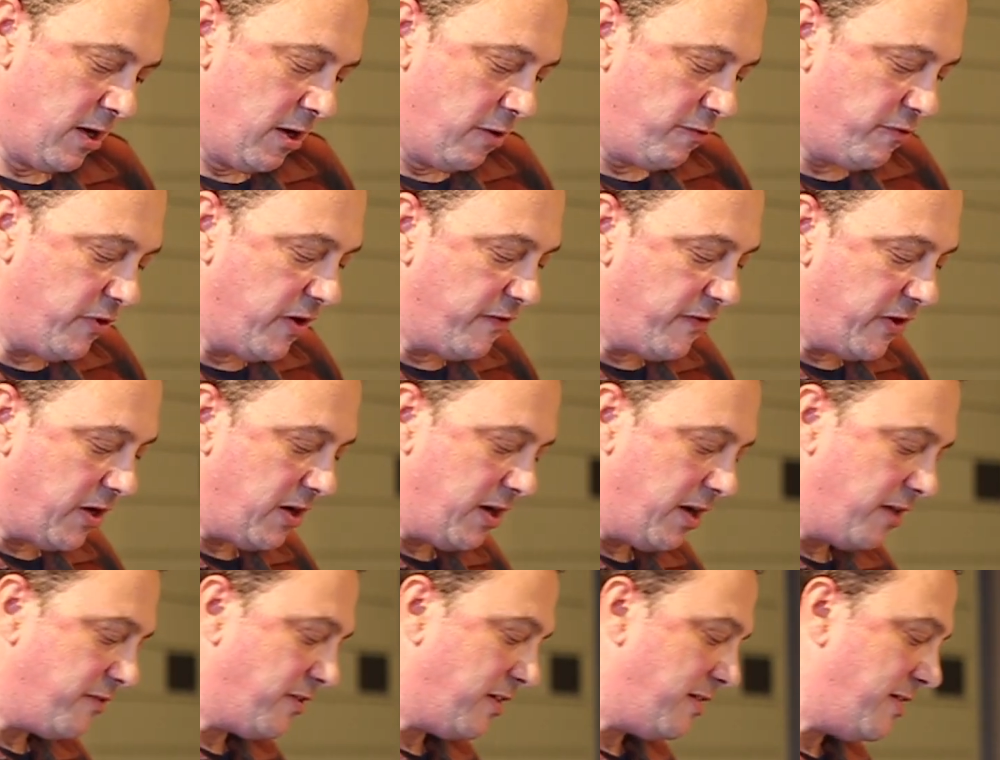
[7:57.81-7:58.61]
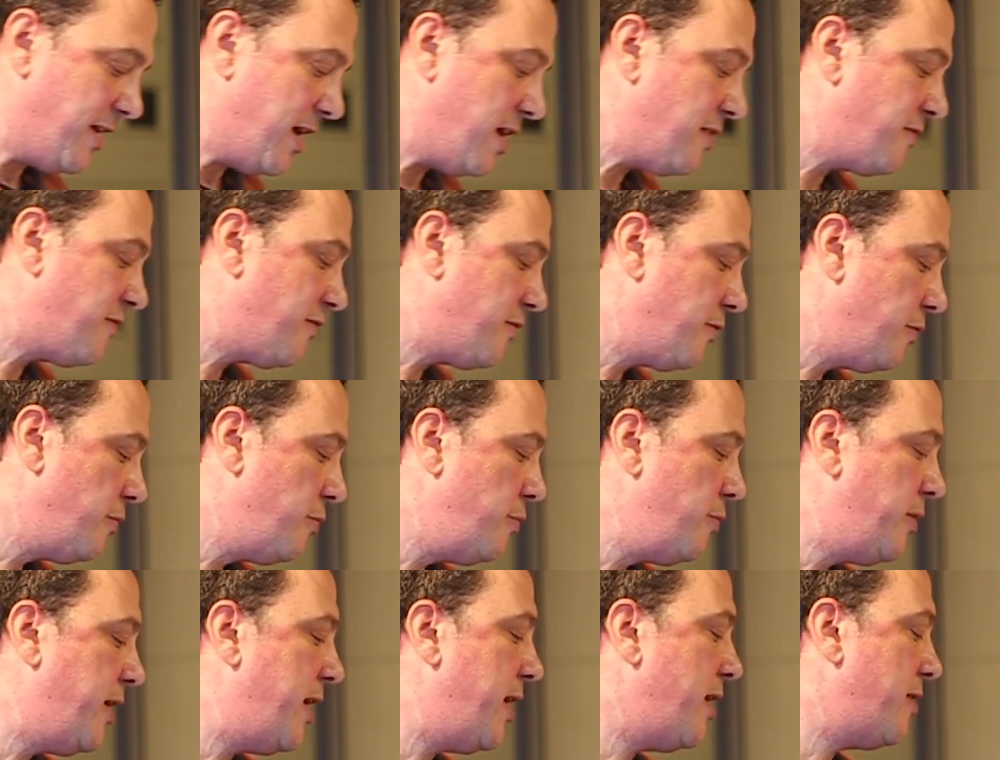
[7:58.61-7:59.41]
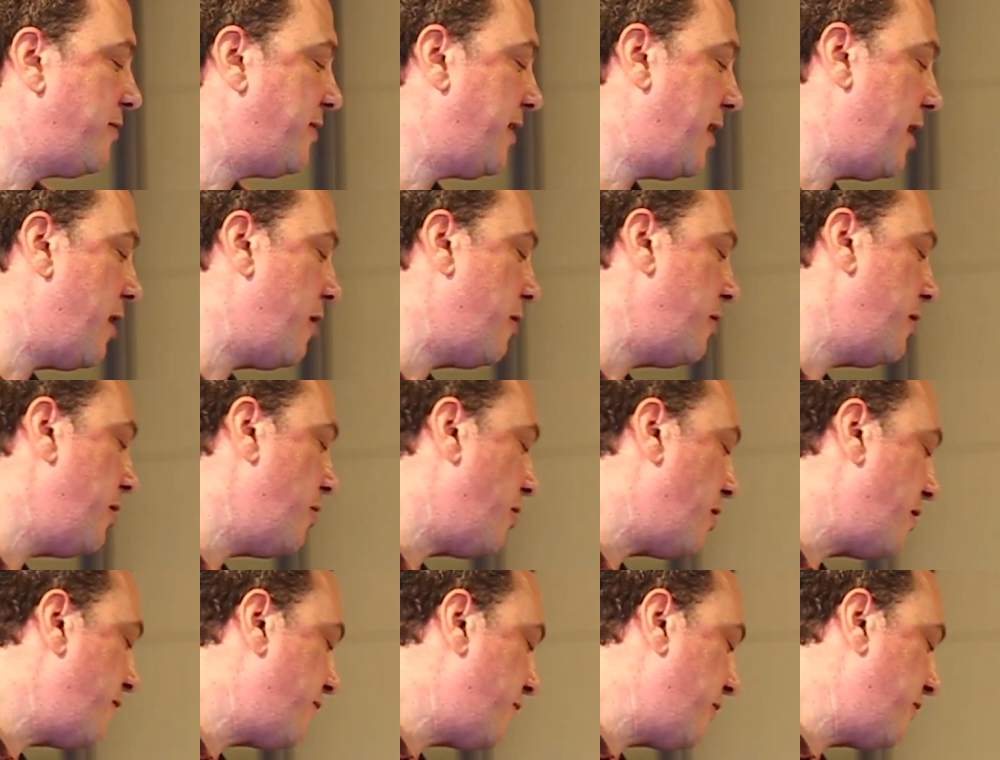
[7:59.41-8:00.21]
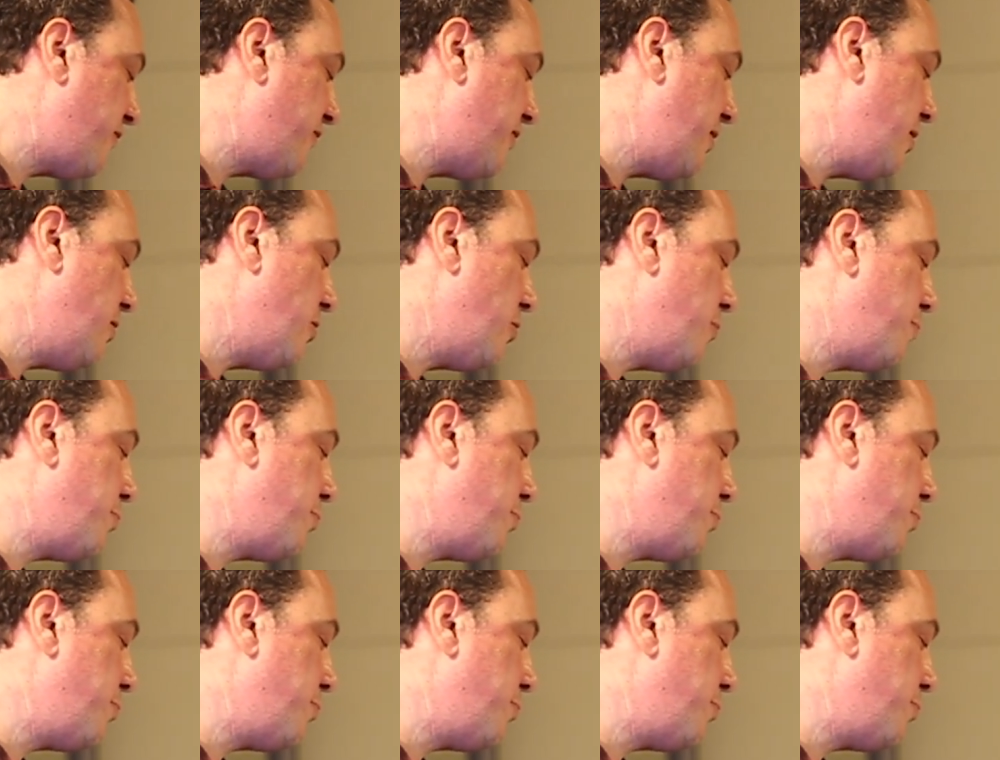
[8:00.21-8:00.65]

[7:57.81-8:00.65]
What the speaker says: driven as a dancer who can't carry off a single